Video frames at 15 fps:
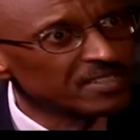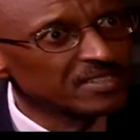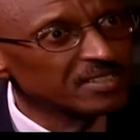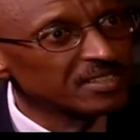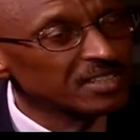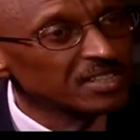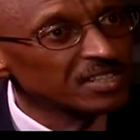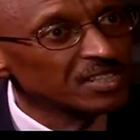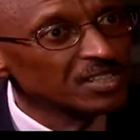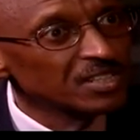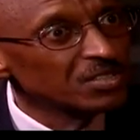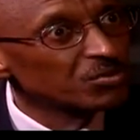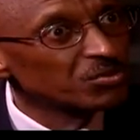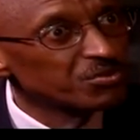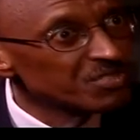right
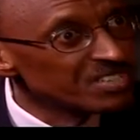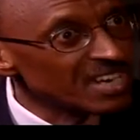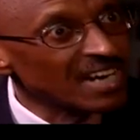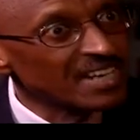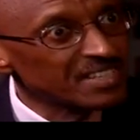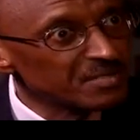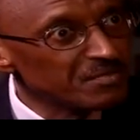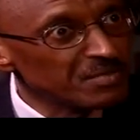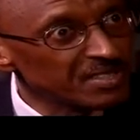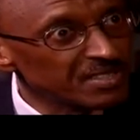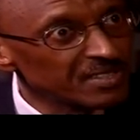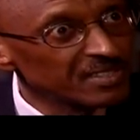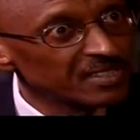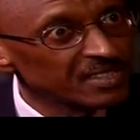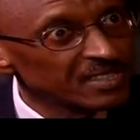to judge
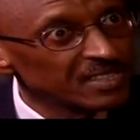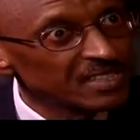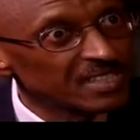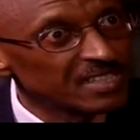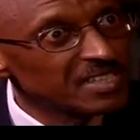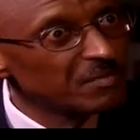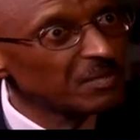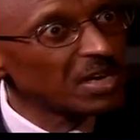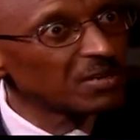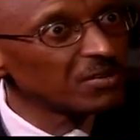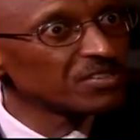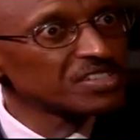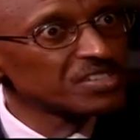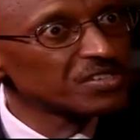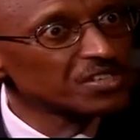me in
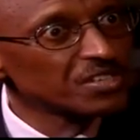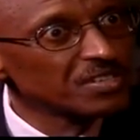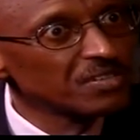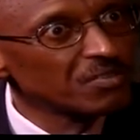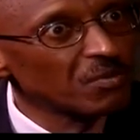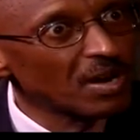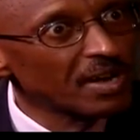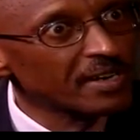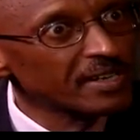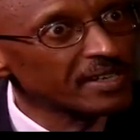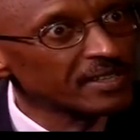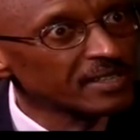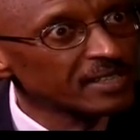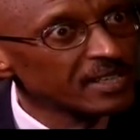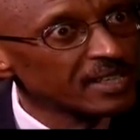my own situation in
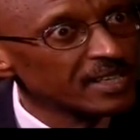Rwanda.